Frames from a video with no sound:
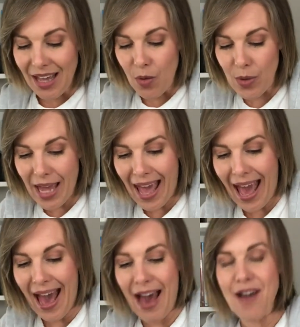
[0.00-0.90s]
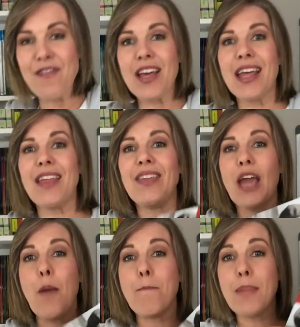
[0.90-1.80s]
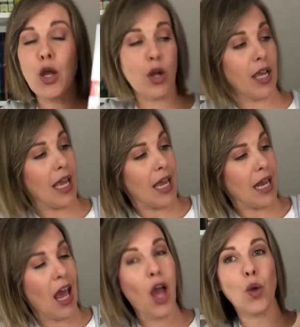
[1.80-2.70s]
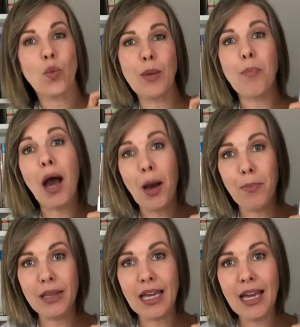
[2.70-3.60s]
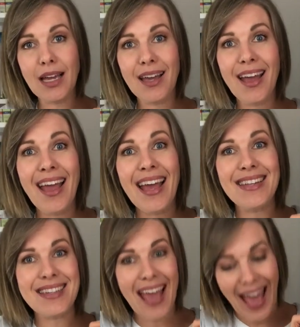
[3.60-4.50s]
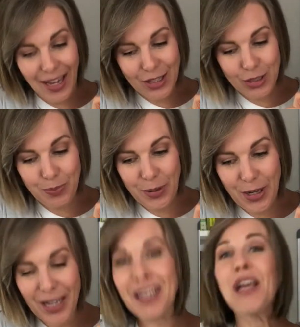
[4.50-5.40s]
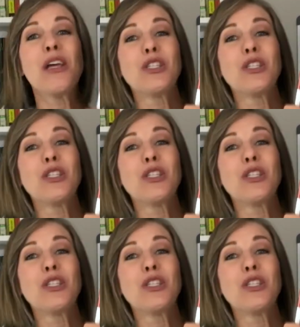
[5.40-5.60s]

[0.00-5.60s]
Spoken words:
We have the American Republic textbook.